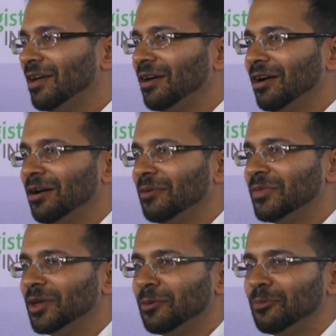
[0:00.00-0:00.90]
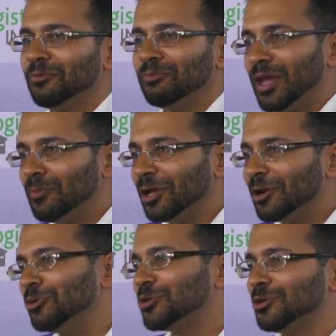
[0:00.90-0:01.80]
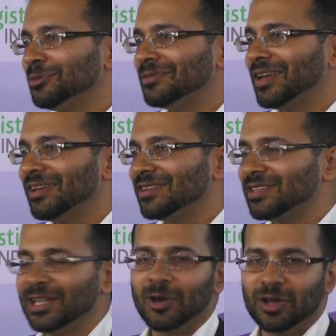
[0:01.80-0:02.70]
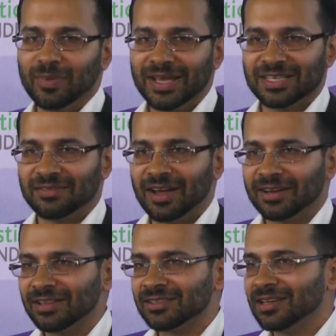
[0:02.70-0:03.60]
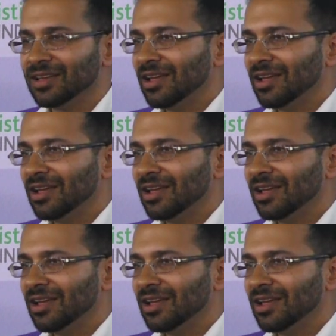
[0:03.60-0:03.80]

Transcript: the people are used to, that is silicon-based surfactants.